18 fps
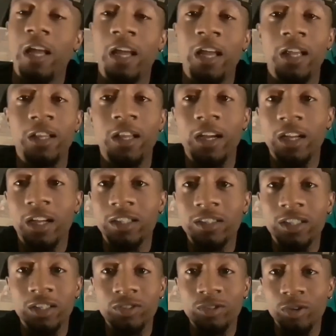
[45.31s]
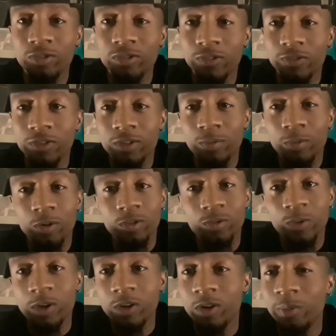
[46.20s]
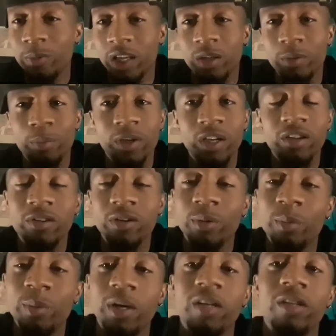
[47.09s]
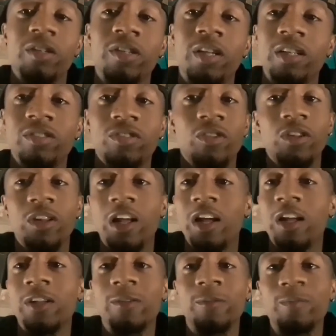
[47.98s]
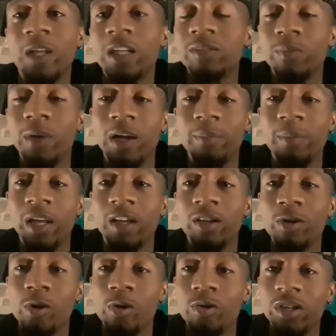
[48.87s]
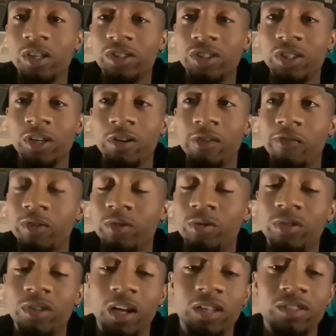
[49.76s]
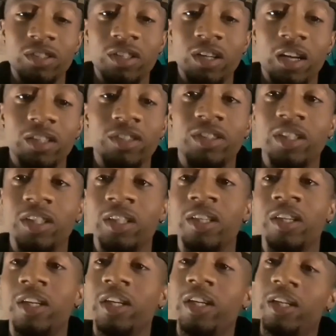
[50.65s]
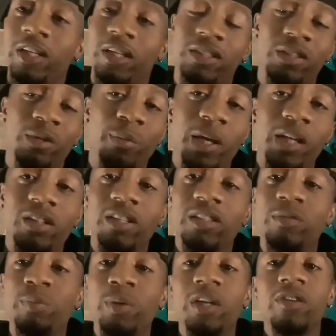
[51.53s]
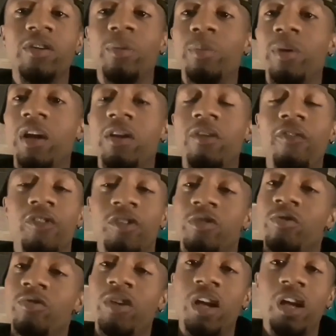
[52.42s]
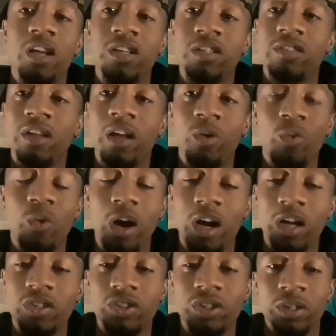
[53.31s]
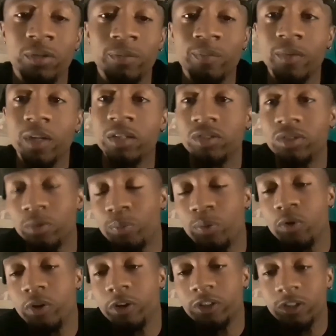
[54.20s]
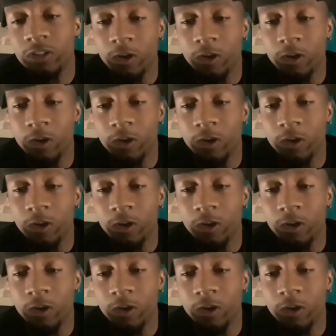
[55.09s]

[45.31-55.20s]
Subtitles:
And like I said, Jones for Sports, we're gonna make it bigger and better. That's my main goal this year for 2019 is to make this bigger and better for you guys that watch and support.